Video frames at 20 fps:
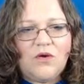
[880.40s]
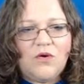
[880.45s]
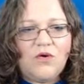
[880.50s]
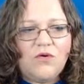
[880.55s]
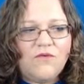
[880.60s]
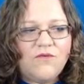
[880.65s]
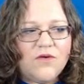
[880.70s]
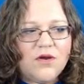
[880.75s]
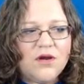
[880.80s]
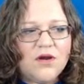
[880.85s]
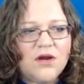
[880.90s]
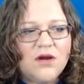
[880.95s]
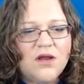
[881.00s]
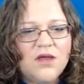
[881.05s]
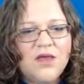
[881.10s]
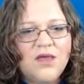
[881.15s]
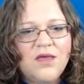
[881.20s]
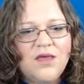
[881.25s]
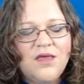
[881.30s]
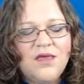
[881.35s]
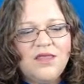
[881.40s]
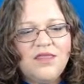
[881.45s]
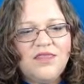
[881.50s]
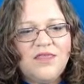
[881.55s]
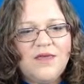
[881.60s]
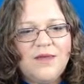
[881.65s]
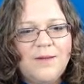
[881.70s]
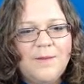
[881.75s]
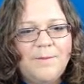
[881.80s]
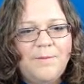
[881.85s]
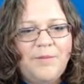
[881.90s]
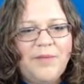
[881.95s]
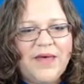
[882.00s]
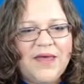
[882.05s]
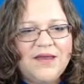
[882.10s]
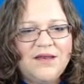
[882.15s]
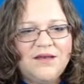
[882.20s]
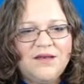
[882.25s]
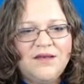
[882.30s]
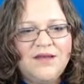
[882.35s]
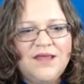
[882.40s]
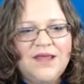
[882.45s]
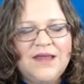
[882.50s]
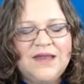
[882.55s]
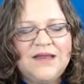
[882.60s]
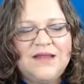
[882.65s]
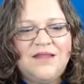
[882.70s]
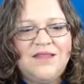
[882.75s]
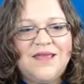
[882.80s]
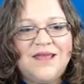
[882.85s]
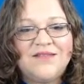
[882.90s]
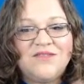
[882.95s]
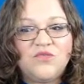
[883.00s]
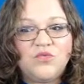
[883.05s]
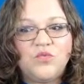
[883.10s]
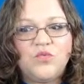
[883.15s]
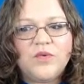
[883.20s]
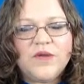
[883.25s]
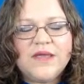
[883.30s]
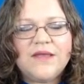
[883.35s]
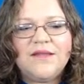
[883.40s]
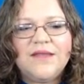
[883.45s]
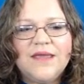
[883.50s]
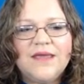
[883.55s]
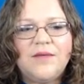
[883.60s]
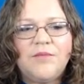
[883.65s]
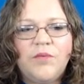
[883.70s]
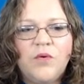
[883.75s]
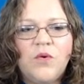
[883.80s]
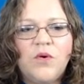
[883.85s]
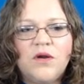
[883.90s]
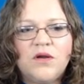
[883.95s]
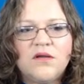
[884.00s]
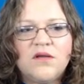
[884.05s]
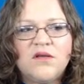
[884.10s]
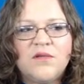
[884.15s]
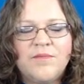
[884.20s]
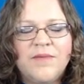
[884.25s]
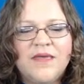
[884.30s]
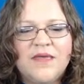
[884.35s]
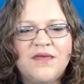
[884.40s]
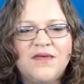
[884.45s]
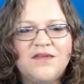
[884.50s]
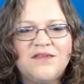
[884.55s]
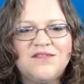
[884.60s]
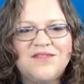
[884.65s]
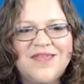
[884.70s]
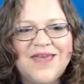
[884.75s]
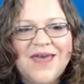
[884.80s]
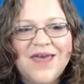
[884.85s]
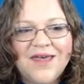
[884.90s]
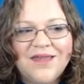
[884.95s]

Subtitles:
over the button, and that's really important because that